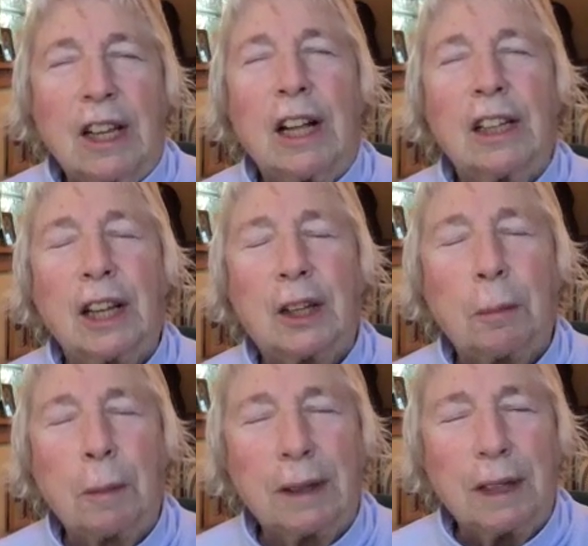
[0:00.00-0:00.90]
Let
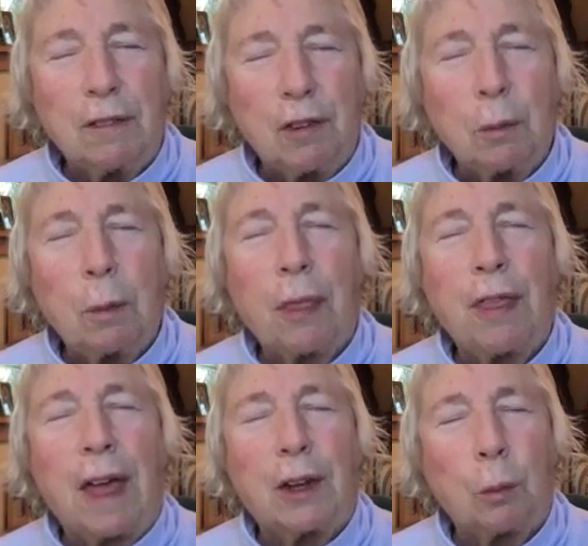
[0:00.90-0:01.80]
me leave you
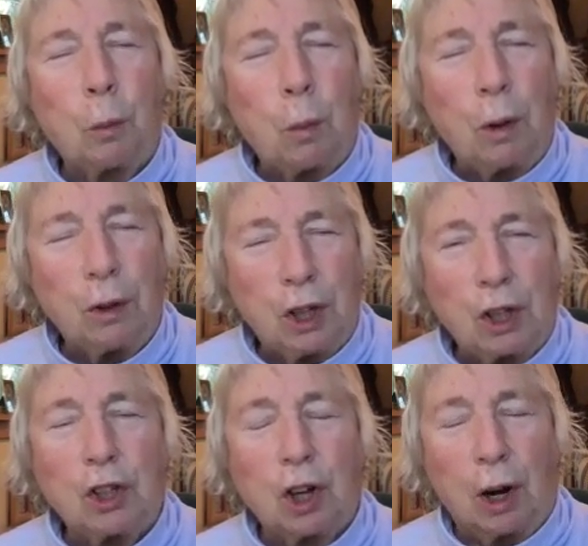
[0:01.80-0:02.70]
with that
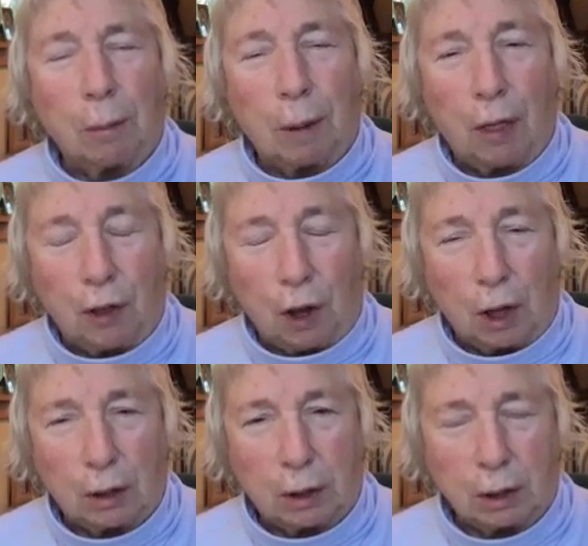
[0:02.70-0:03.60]
one Dharma
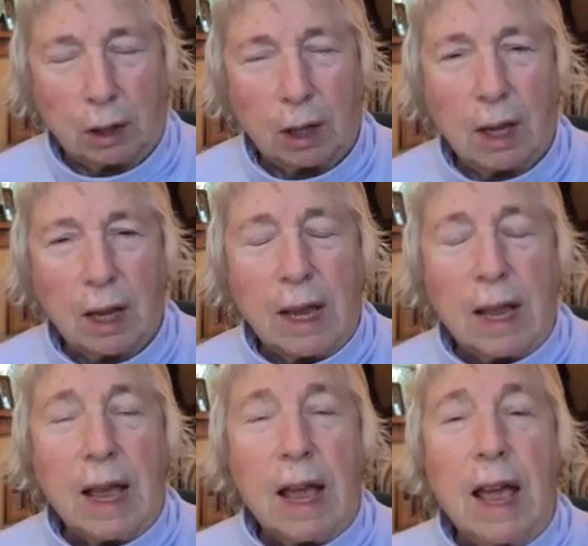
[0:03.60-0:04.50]
thought.
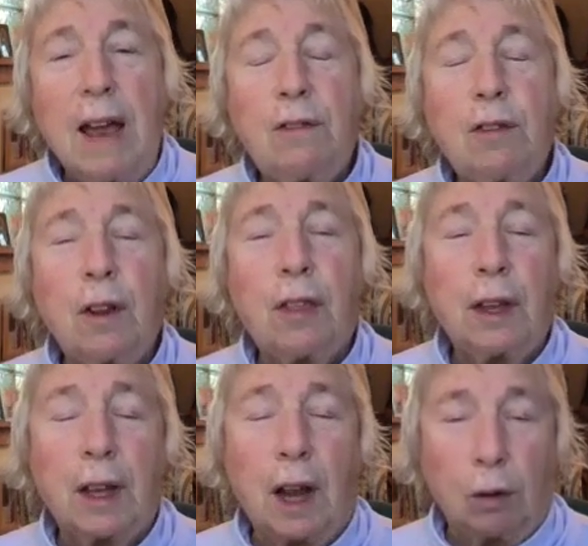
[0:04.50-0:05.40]

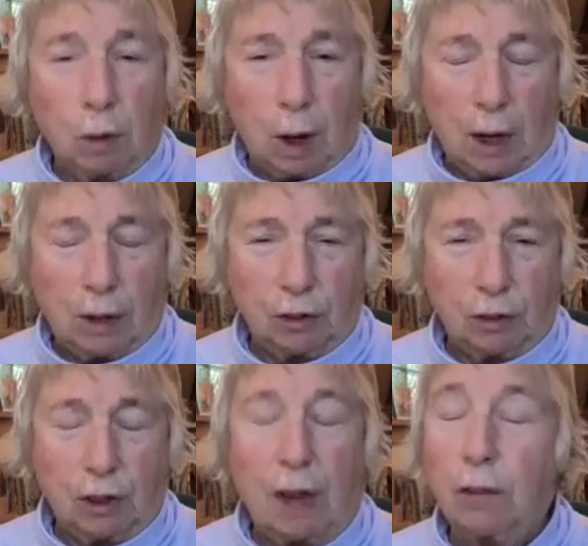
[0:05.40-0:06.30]
Everything
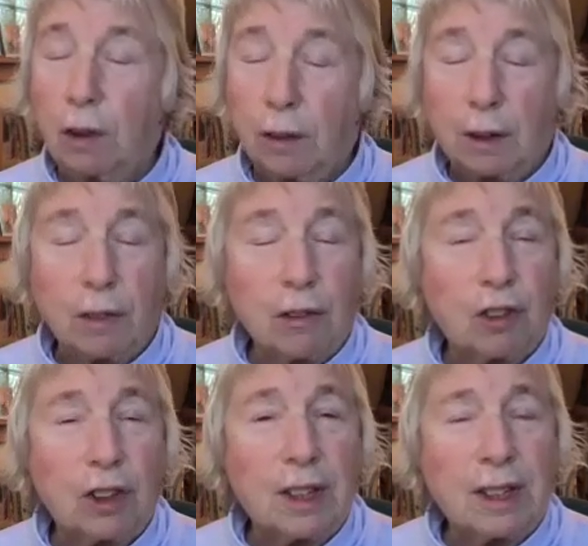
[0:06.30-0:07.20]
arises, everything in
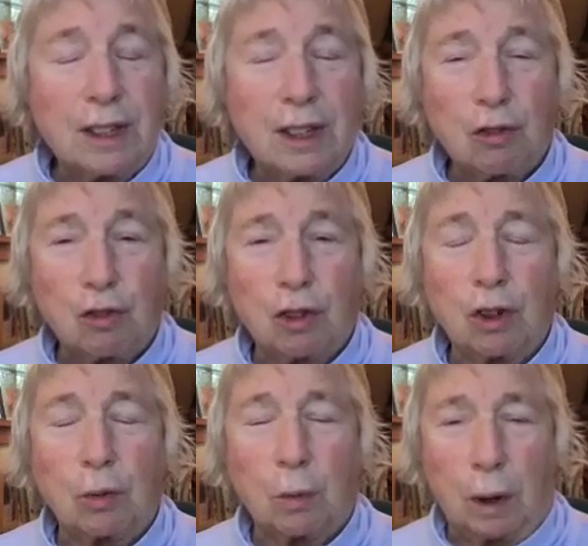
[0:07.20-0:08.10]
this
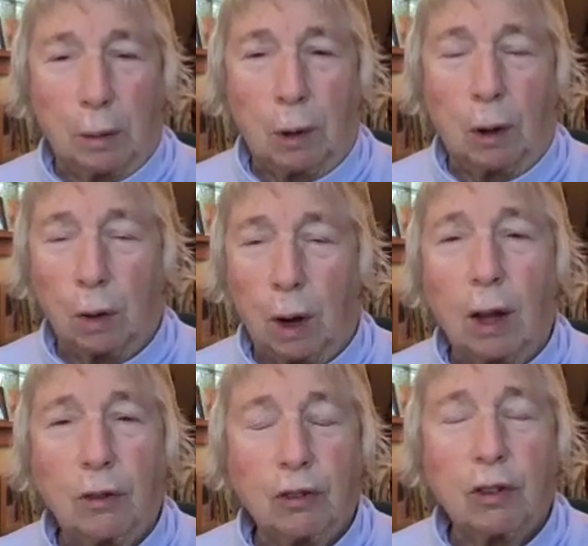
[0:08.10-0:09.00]
conditioned realm
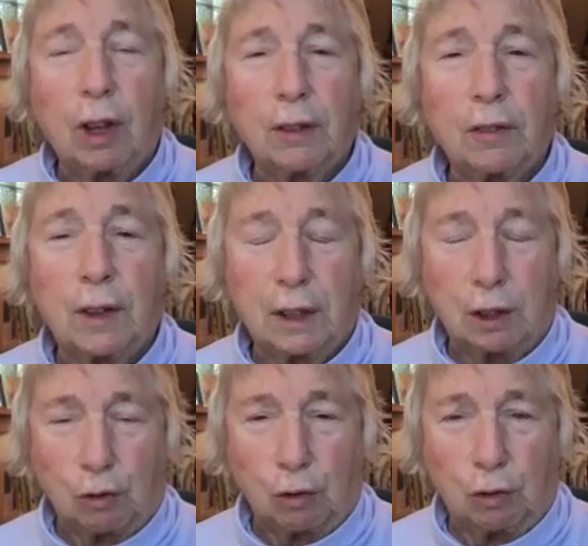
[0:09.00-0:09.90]
arises out of
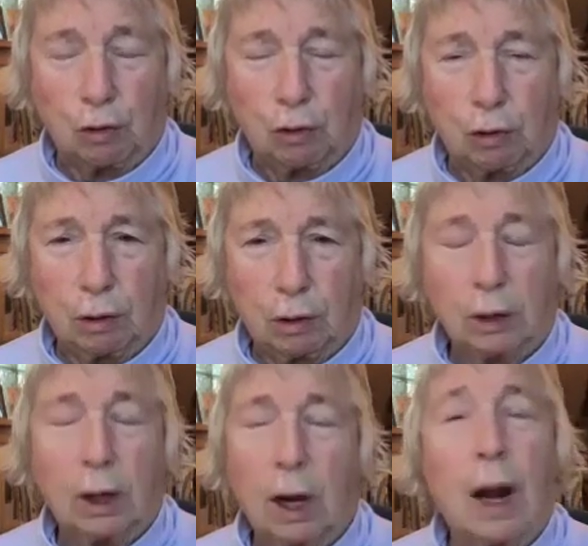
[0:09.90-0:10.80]
conditions
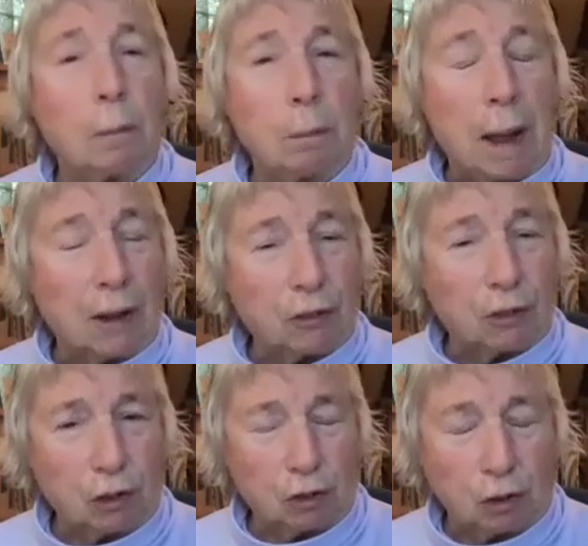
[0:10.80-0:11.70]
and
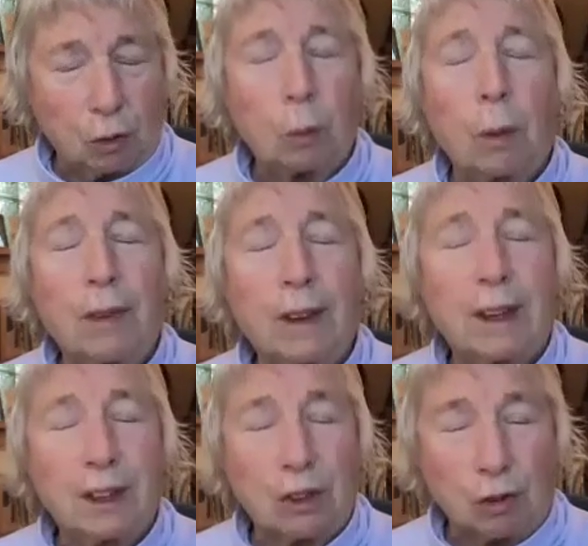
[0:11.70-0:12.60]
passes when the
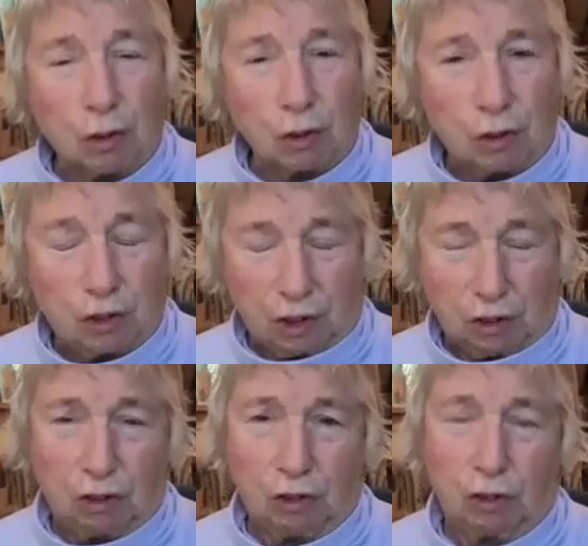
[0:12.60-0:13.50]
conditions
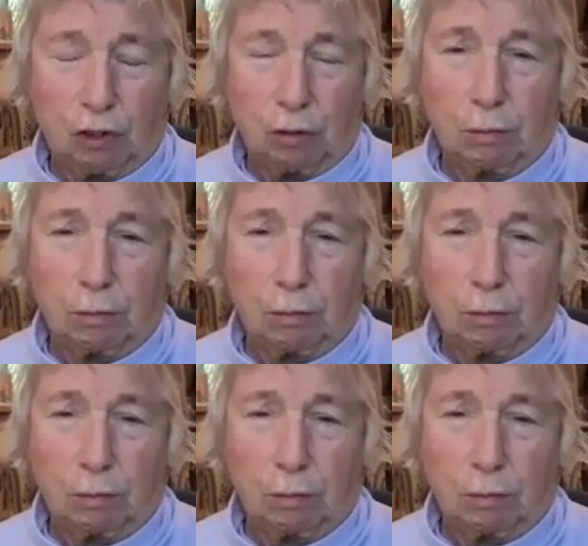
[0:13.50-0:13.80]
cease.